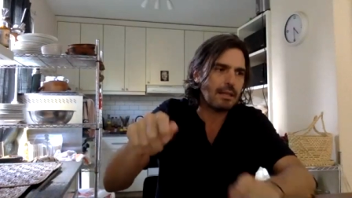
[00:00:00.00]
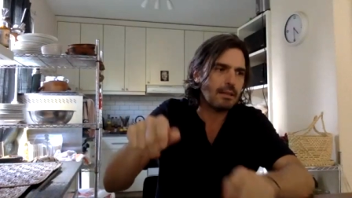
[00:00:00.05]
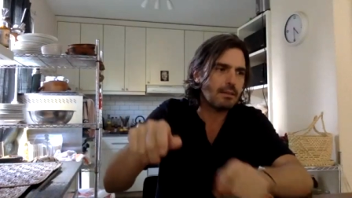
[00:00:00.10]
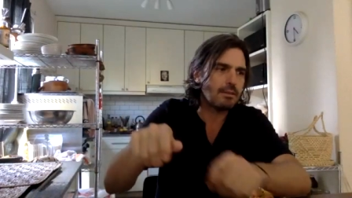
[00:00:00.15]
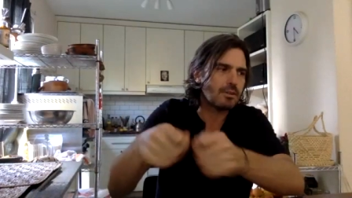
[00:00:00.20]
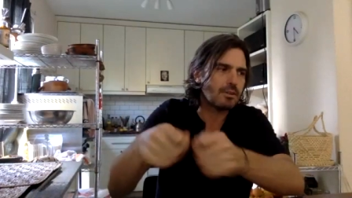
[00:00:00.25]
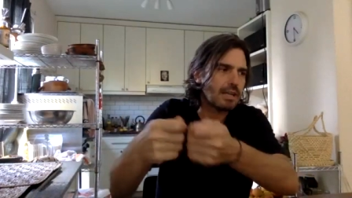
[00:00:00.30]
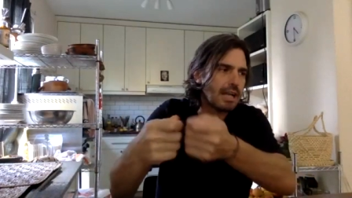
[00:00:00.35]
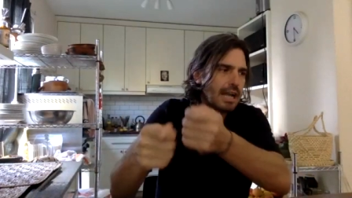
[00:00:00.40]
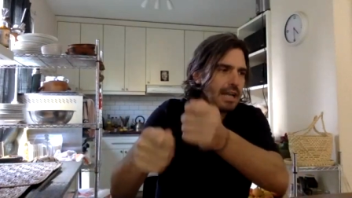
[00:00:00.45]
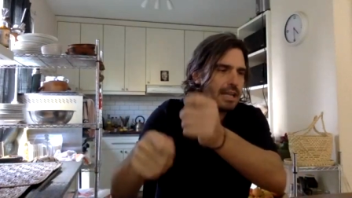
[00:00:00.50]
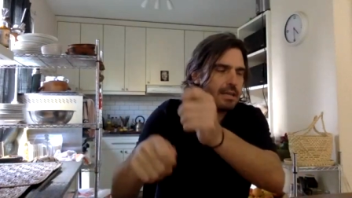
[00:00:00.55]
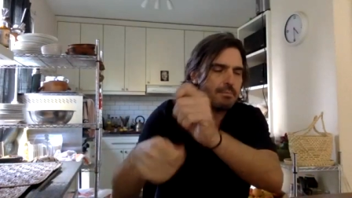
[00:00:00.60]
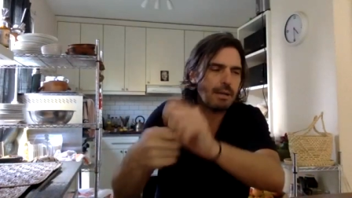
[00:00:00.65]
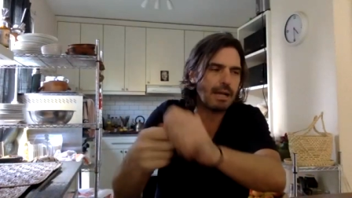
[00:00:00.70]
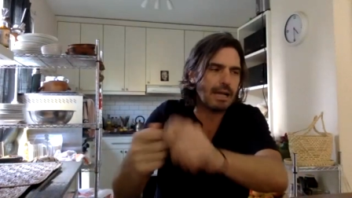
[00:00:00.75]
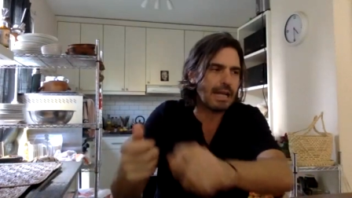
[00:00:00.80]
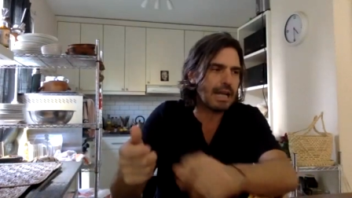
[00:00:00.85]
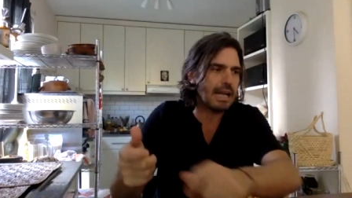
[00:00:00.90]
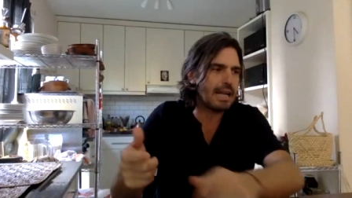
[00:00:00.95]
peeled
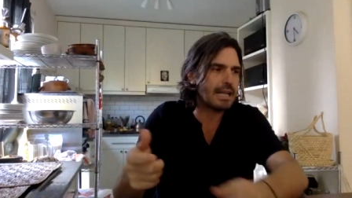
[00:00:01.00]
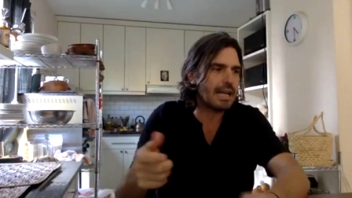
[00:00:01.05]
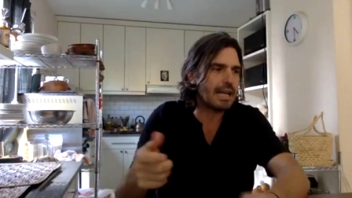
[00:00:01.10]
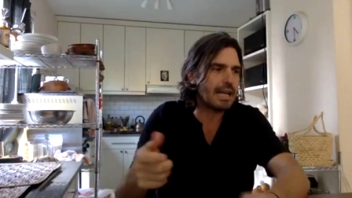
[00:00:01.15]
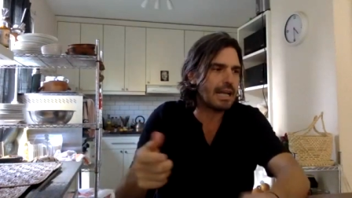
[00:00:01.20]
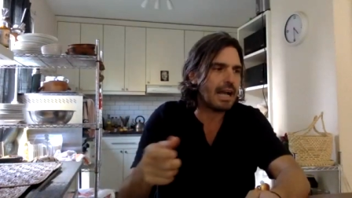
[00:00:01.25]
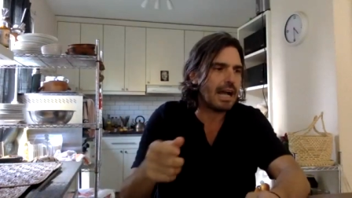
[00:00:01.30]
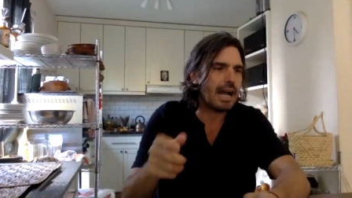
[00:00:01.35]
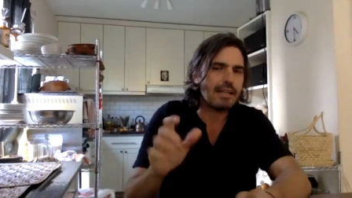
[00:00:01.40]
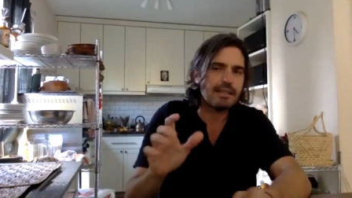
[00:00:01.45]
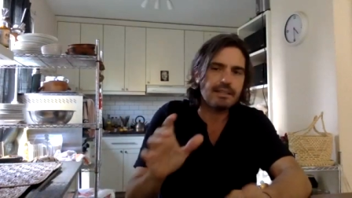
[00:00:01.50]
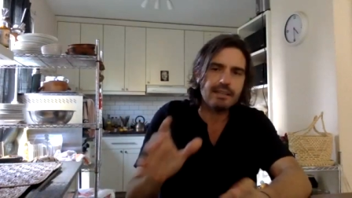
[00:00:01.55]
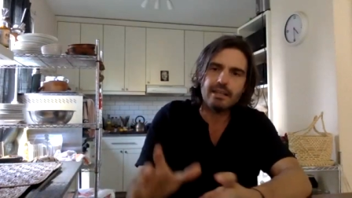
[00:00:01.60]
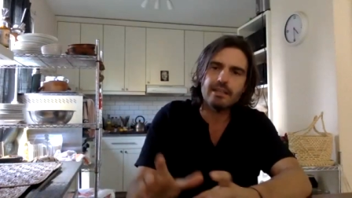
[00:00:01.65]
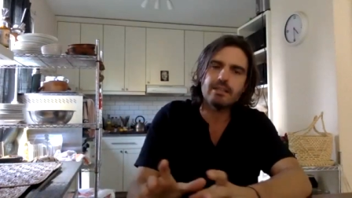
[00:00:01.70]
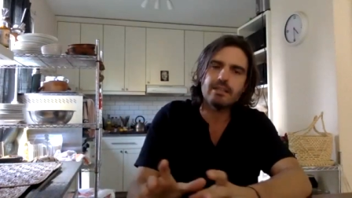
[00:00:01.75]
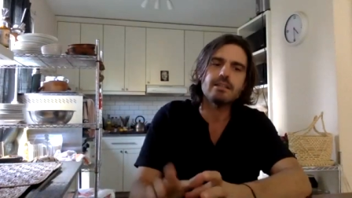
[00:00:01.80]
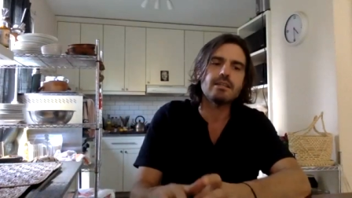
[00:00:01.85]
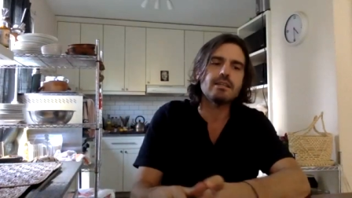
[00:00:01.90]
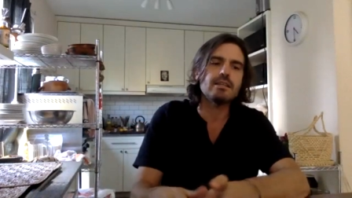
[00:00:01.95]
organic banana and
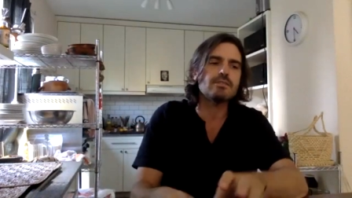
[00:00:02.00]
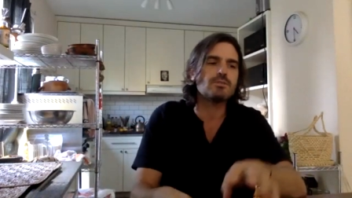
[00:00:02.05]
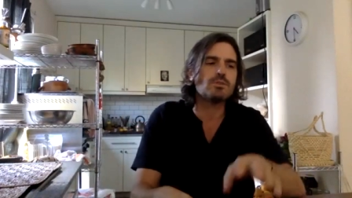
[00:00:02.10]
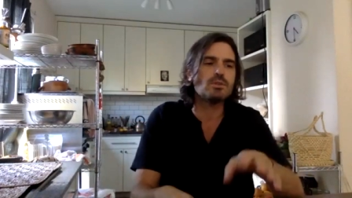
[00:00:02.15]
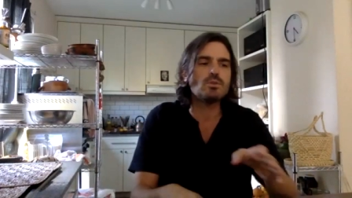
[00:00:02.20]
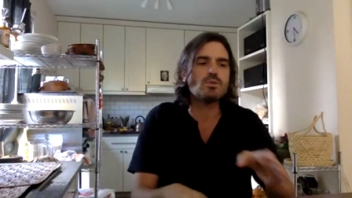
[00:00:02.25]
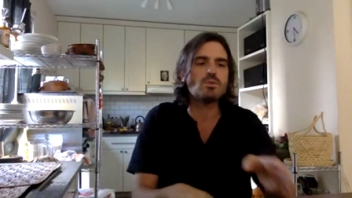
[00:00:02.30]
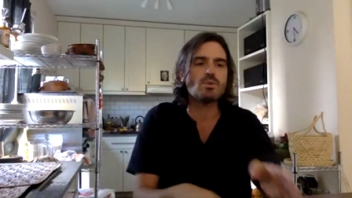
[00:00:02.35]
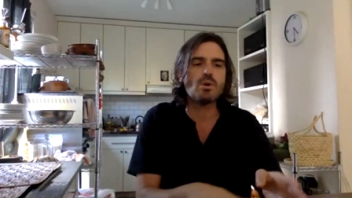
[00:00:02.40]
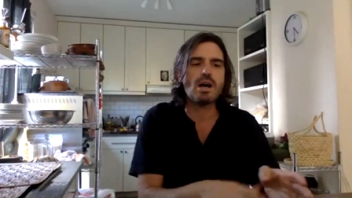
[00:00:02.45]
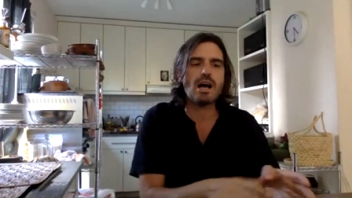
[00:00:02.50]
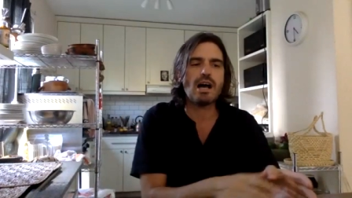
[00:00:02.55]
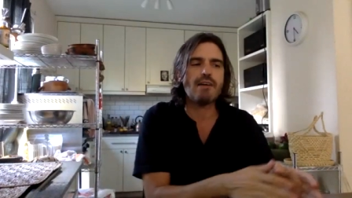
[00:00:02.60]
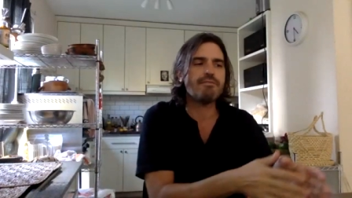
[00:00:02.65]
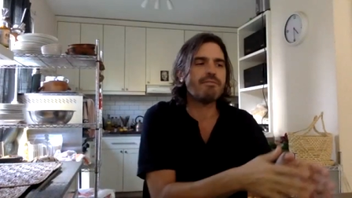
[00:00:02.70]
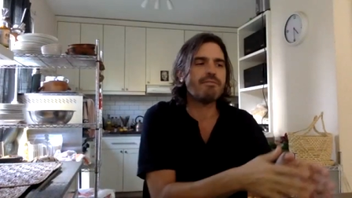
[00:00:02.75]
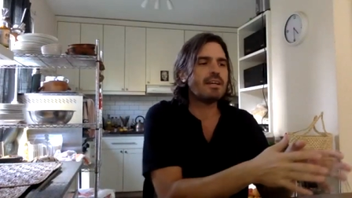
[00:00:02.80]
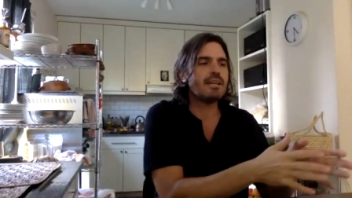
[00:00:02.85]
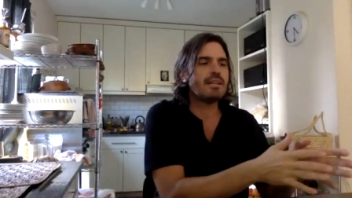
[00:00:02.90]
then it's good to have